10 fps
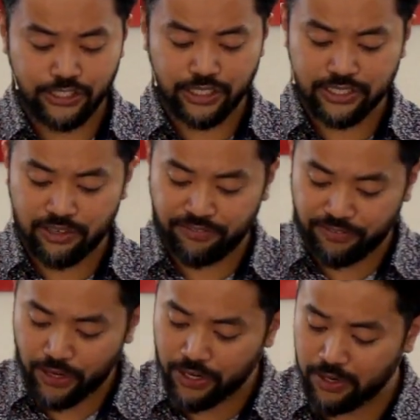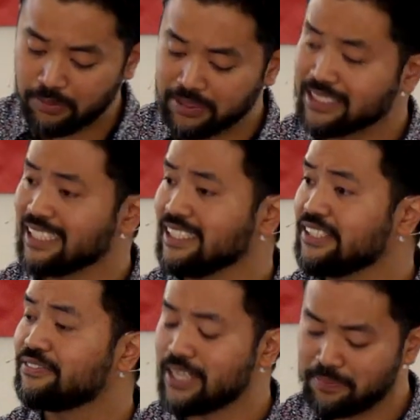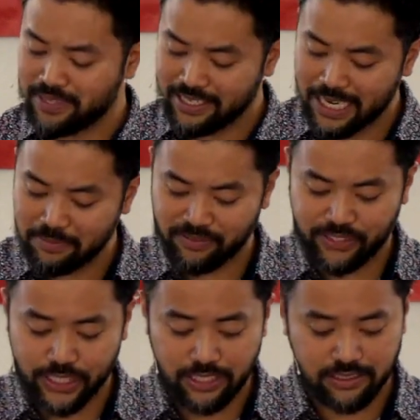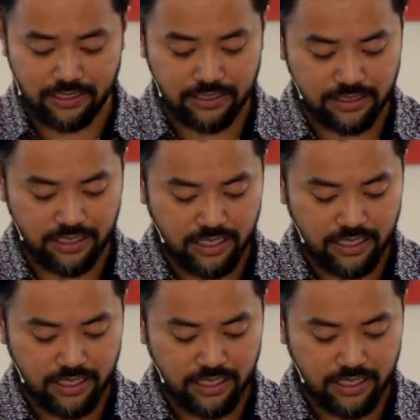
Does it affirm? Does it lift up the name of Jesus?